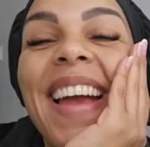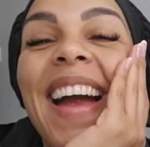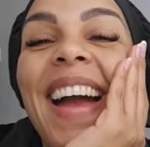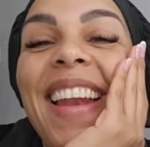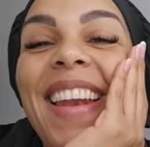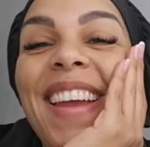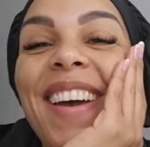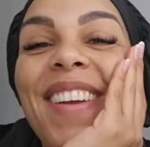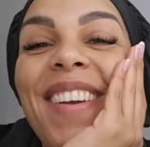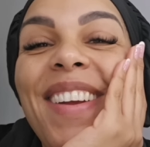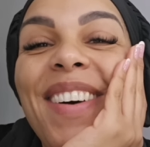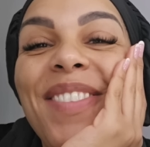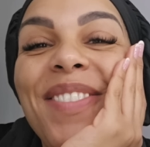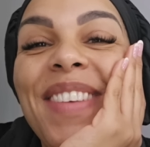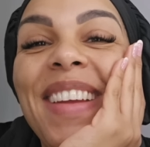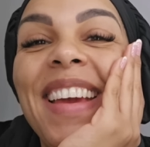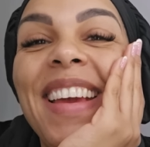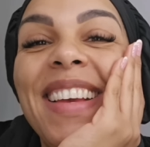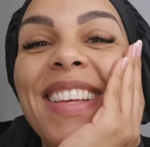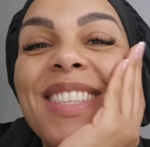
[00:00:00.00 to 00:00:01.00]
Hello
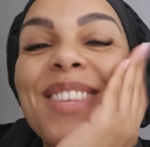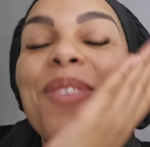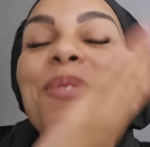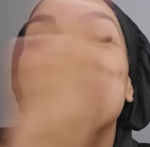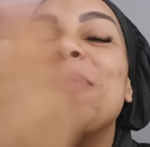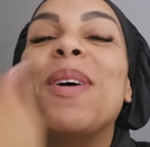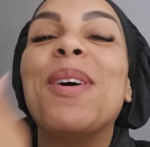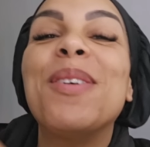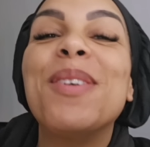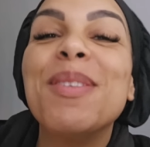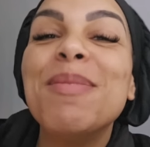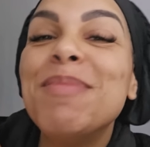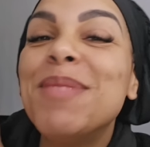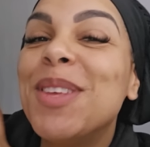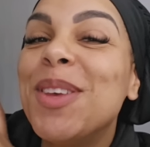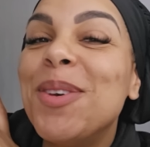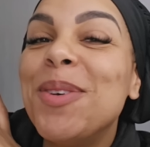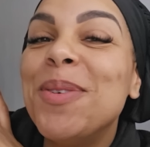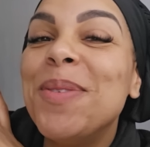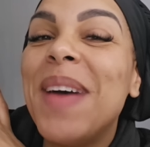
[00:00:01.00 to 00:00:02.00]
lovelies, welcome
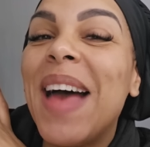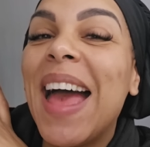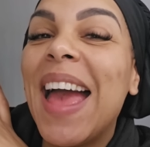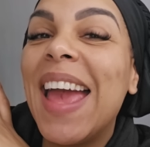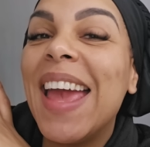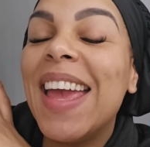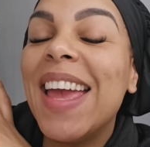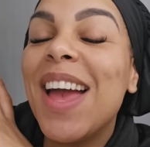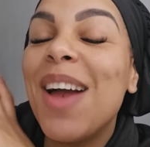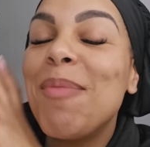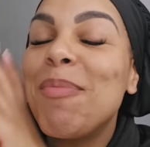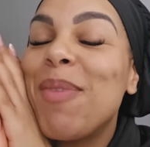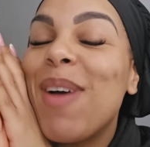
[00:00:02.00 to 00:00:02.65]
to a